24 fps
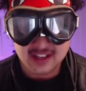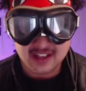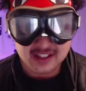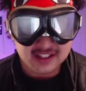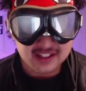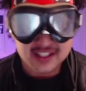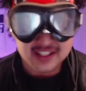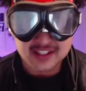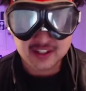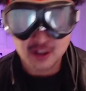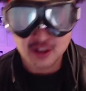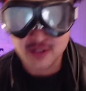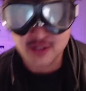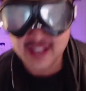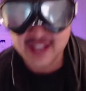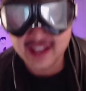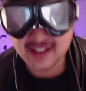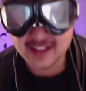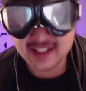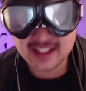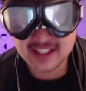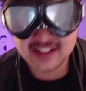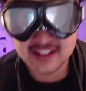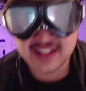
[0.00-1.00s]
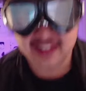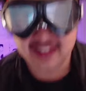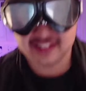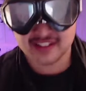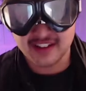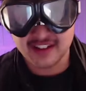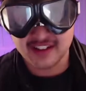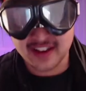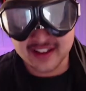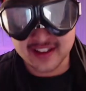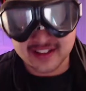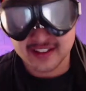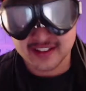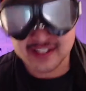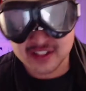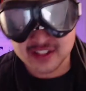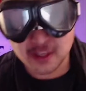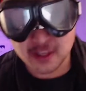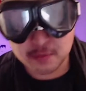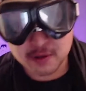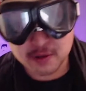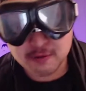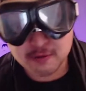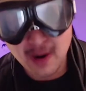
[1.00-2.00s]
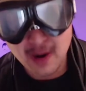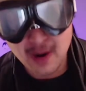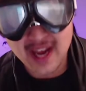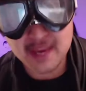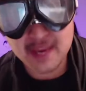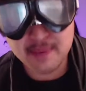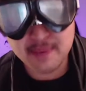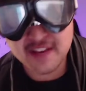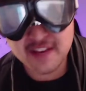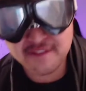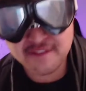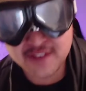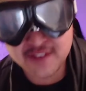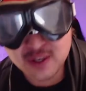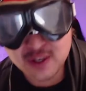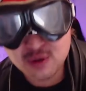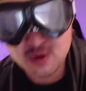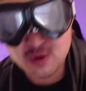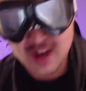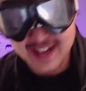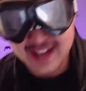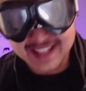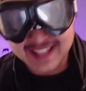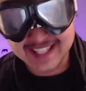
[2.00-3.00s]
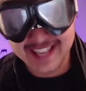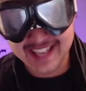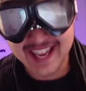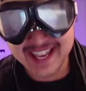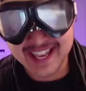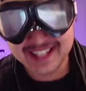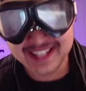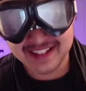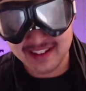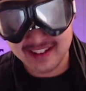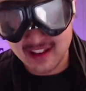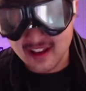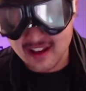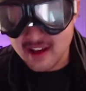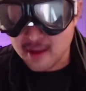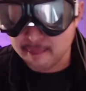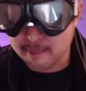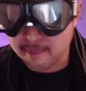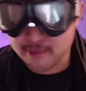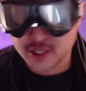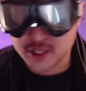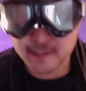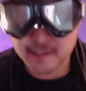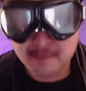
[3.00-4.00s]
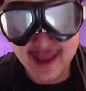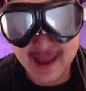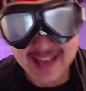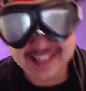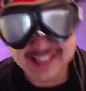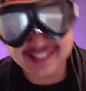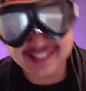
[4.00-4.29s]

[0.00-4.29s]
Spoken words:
So yeah, ninjas, subscribe if you can. Smash